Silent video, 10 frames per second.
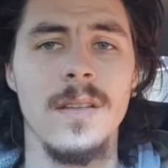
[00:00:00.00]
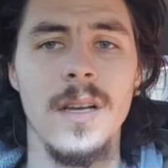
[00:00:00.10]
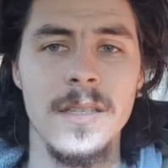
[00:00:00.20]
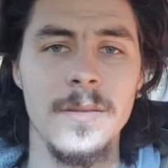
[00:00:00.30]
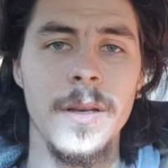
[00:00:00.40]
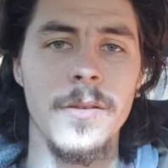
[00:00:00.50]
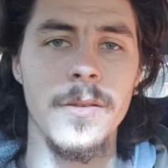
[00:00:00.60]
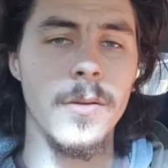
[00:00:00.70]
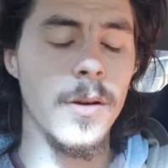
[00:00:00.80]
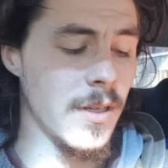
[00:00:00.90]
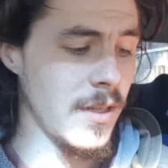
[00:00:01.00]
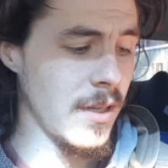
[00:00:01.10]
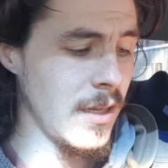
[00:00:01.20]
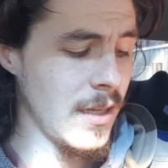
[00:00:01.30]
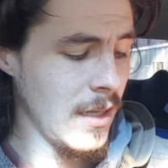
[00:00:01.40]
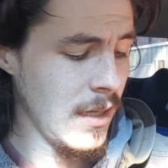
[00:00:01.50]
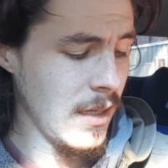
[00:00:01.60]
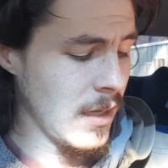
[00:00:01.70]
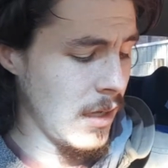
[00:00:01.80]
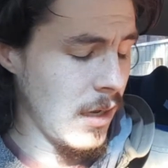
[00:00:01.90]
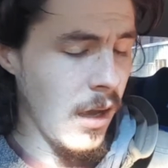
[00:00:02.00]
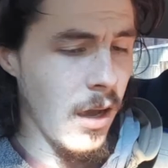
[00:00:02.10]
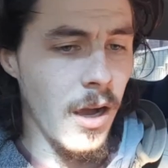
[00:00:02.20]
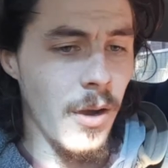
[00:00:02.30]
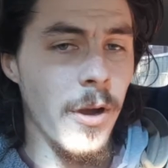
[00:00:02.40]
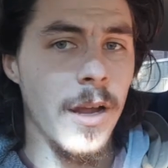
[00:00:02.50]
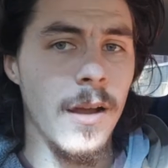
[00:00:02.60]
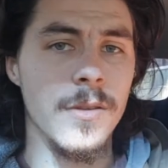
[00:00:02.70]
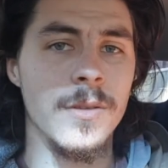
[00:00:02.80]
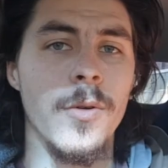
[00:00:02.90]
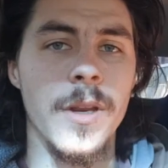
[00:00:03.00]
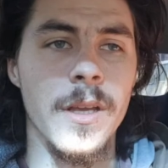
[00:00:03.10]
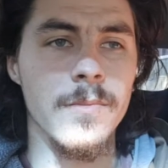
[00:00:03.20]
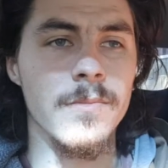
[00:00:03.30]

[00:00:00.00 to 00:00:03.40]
Light spinner in the works. I woke up this morning